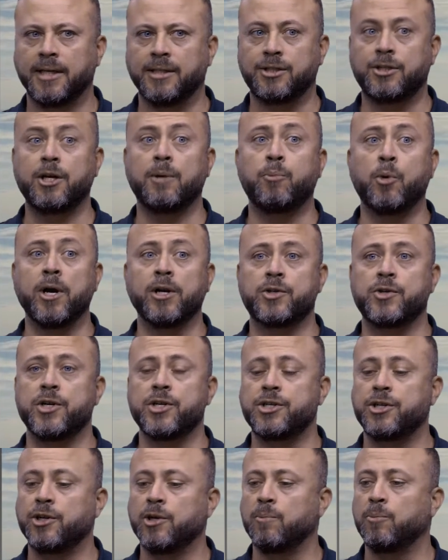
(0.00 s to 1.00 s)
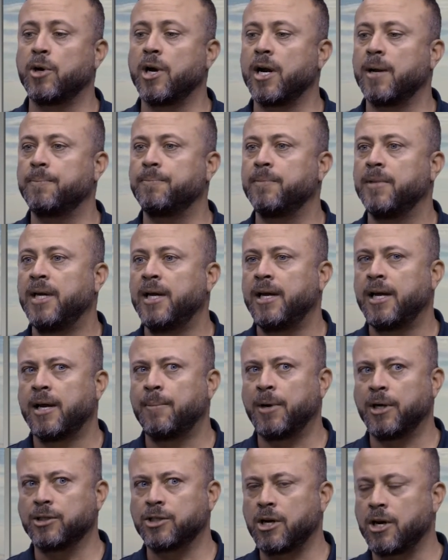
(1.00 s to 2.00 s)
It's a good point, Trish, that you brought up
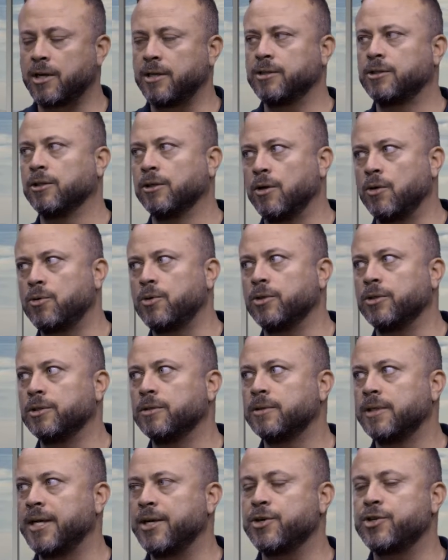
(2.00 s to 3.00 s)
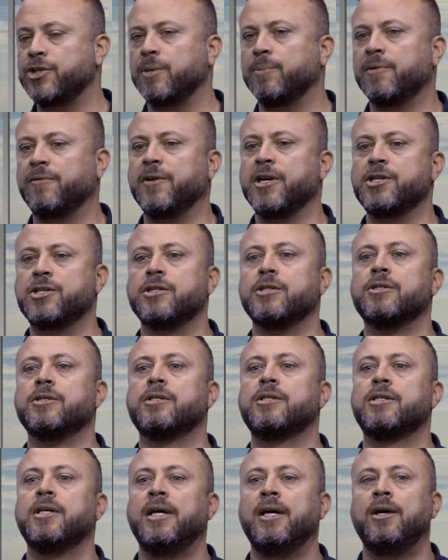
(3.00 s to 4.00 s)
about talking to local industry
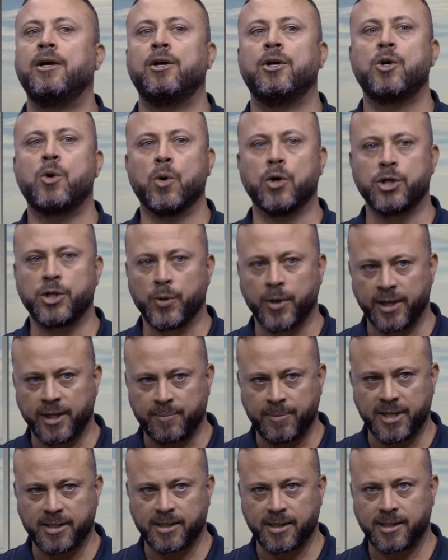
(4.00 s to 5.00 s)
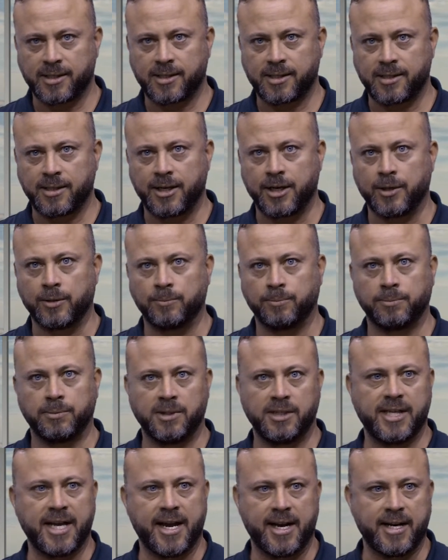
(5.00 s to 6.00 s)
professionals who are doing the business,
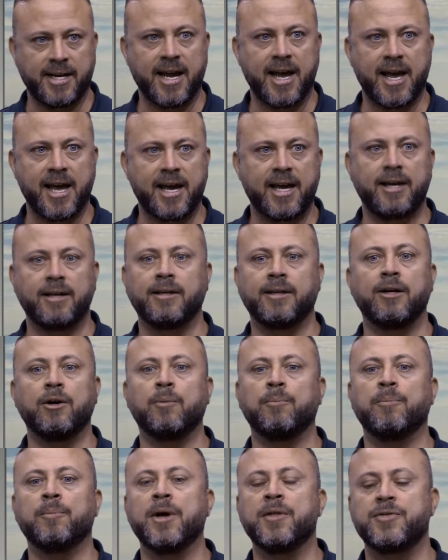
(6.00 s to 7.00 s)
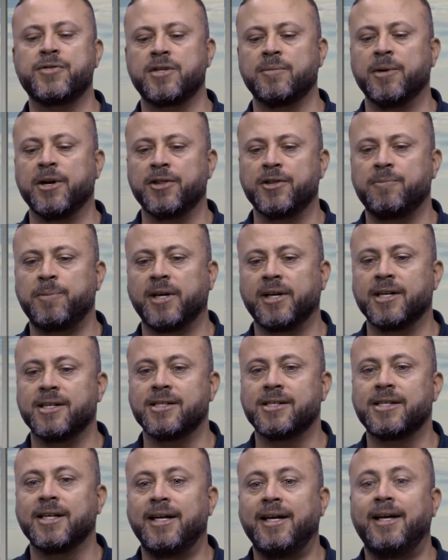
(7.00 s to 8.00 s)
day to day, month to month,
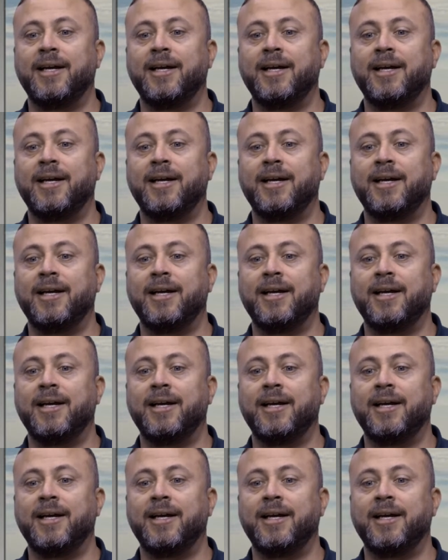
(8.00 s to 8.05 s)
because